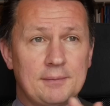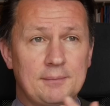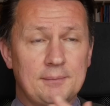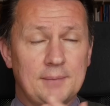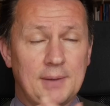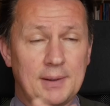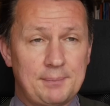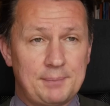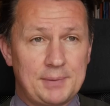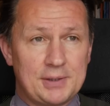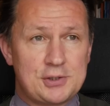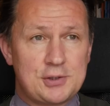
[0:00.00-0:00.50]

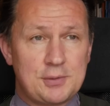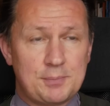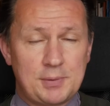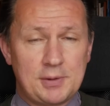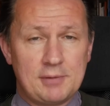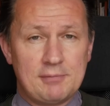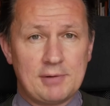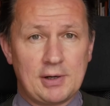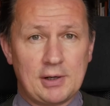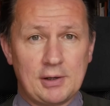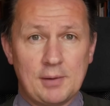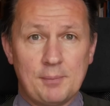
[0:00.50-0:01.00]
my bishop, who
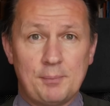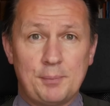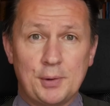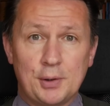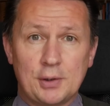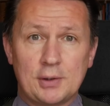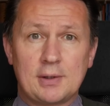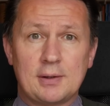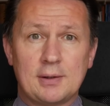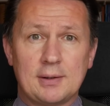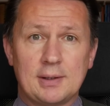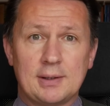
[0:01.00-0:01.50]
wrote a
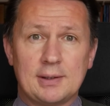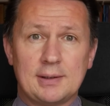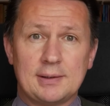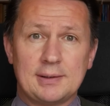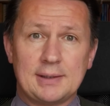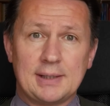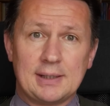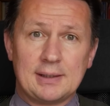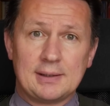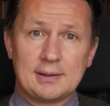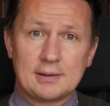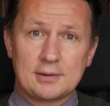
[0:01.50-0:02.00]
book
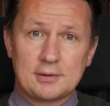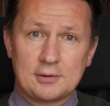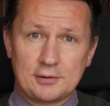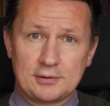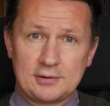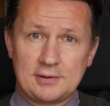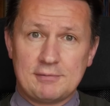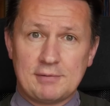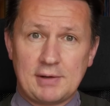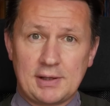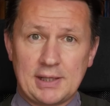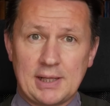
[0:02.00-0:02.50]
that, because
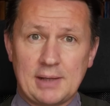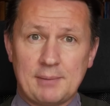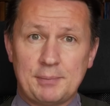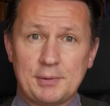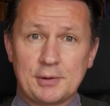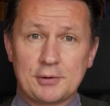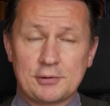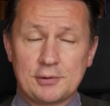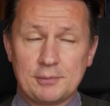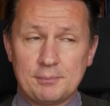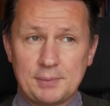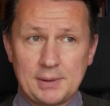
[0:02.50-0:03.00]
he wrote that
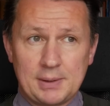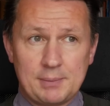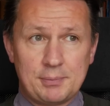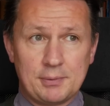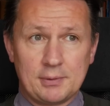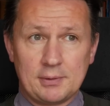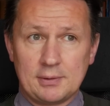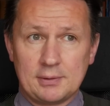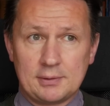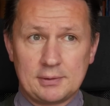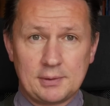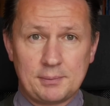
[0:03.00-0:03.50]
book, some
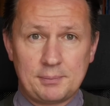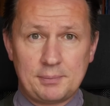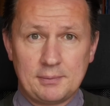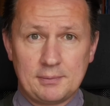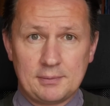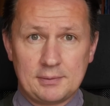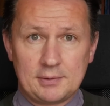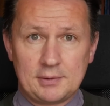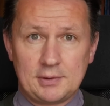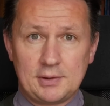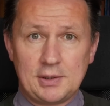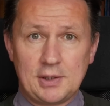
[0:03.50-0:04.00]
people,
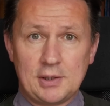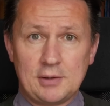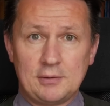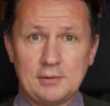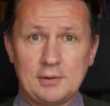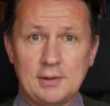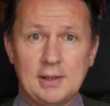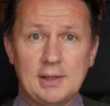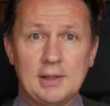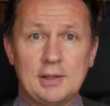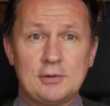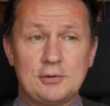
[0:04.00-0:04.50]
you know,
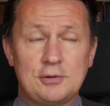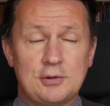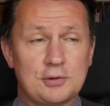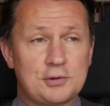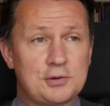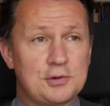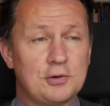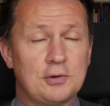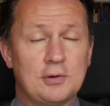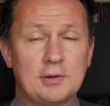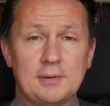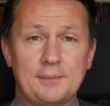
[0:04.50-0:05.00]
just
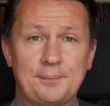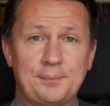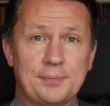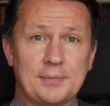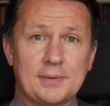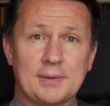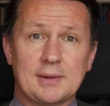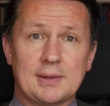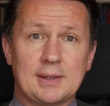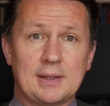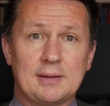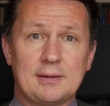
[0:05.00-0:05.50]
thought
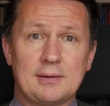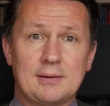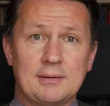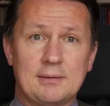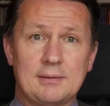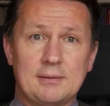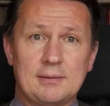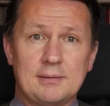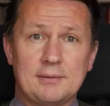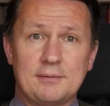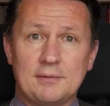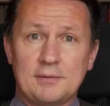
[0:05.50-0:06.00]
that
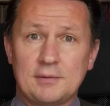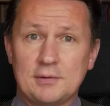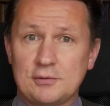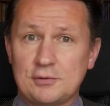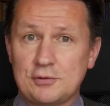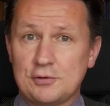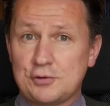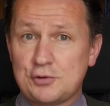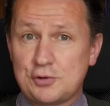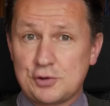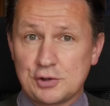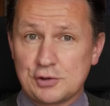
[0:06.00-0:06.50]

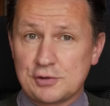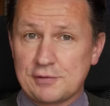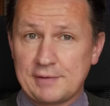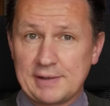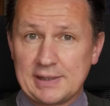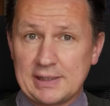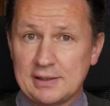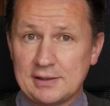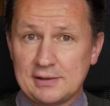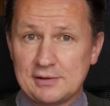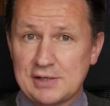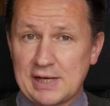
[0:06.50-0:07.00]
the Church of
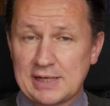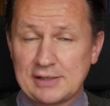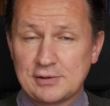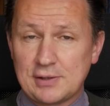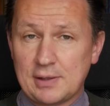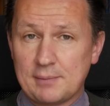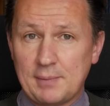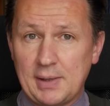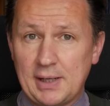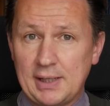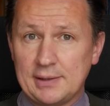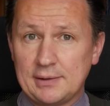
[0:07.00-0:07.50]
England changed their
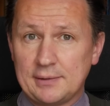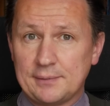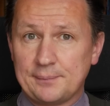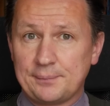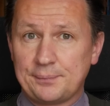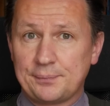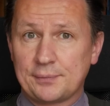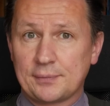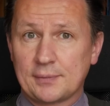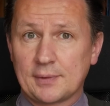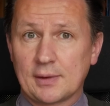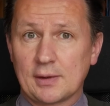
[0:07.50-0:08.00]
mind
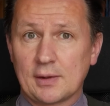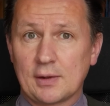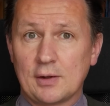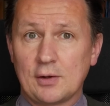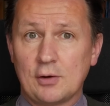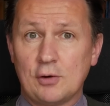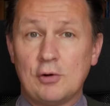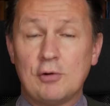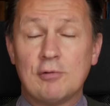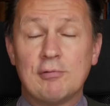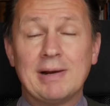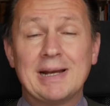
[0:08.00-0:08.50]

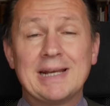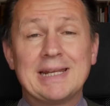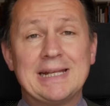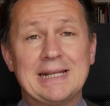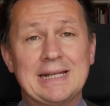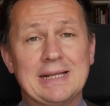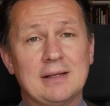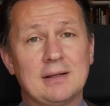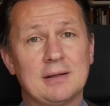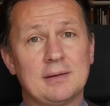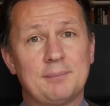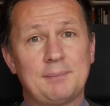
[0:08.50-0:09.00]
already,
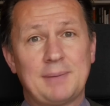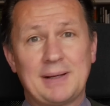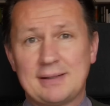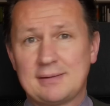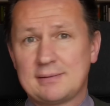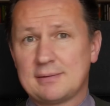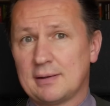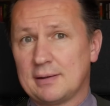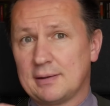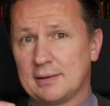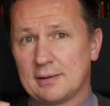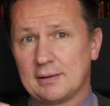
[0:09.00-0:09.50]

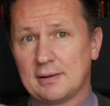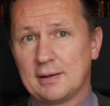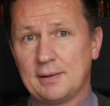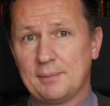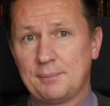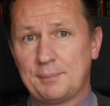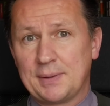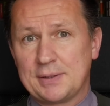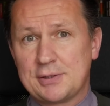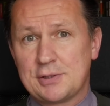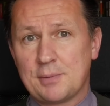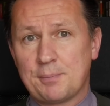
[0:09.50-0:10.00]
based on a
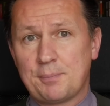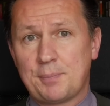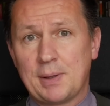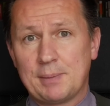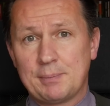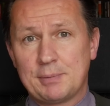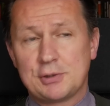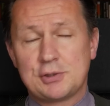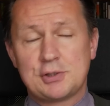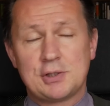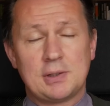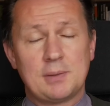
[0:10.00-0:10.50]
bishop
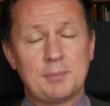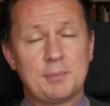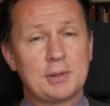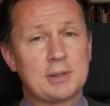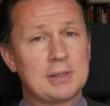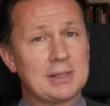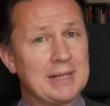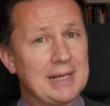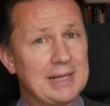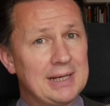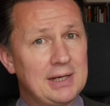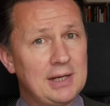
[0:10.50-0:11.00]
publishing a
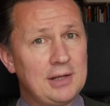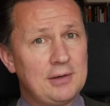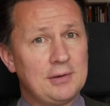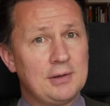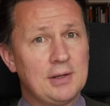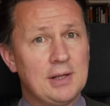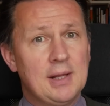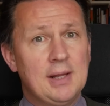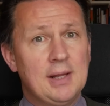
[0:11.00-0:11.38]
book, let alone